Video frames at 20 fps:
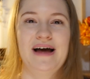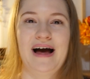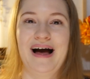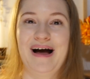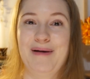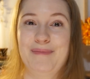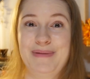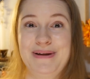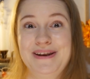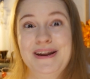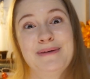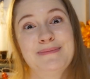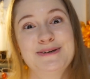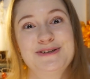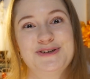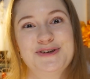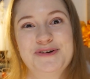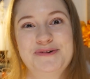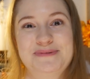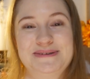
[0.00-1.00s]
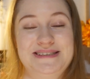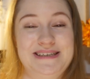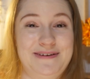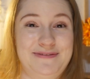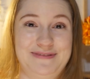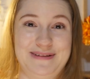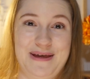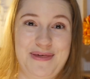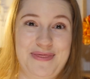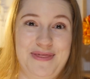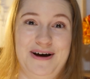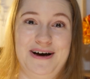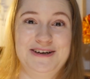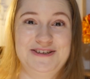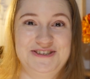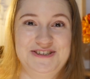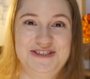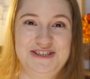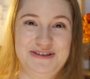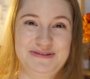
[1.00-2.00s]
Um, but number two was definitely
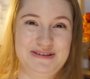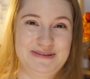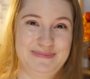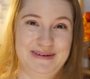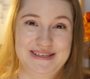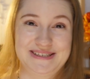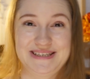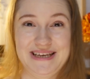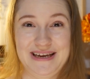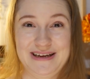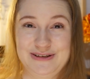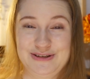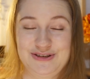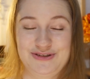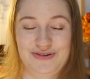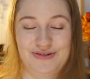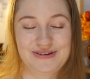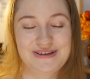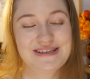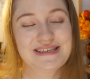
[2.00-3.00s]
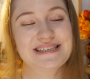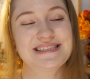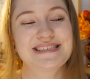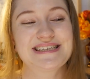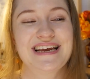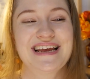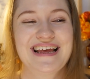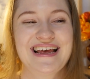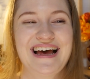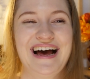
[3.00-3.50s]
Tharja, she was my second strongest.